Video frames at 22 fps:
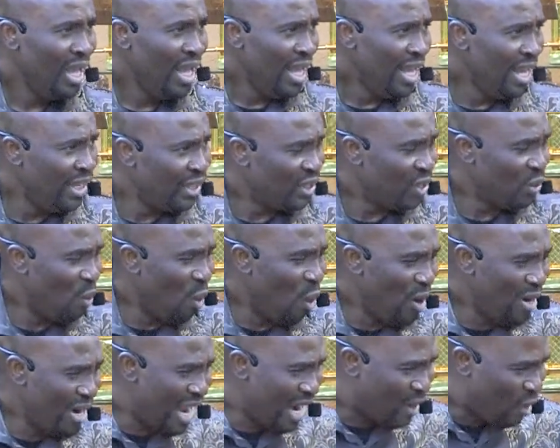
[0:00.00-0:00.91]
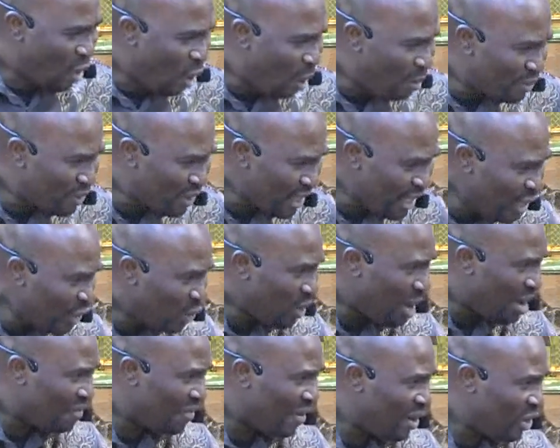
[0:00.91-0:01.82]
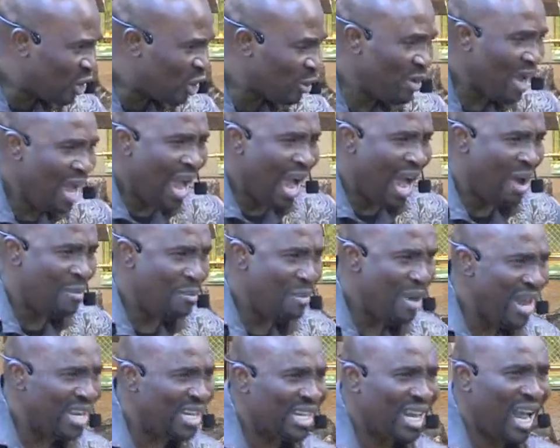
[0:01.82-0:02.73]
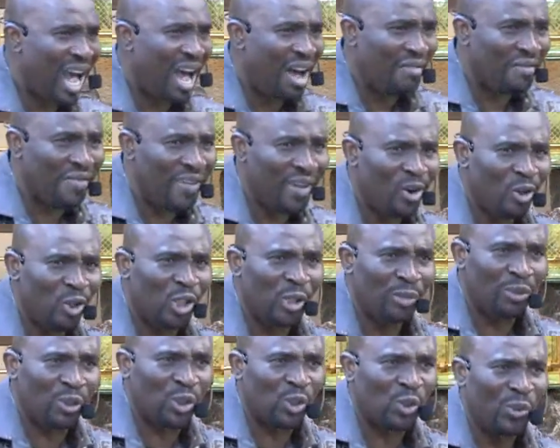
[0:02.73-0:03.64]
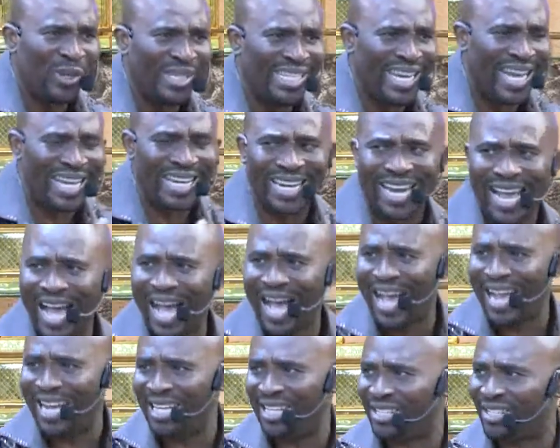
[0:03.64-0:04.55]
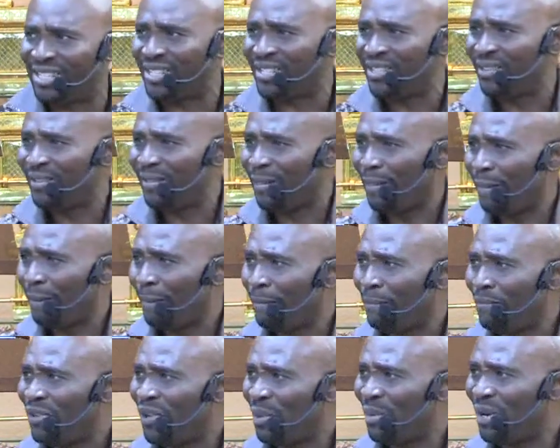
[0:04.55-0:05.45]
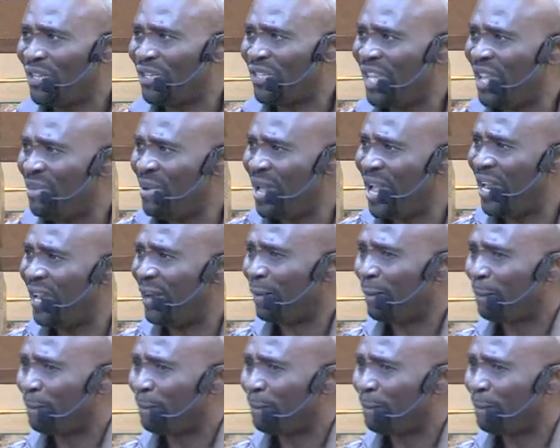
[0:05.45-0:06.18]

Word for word: He's the one that comes into our fellowship and make our fellowship sweet and nice. Somebody say amen.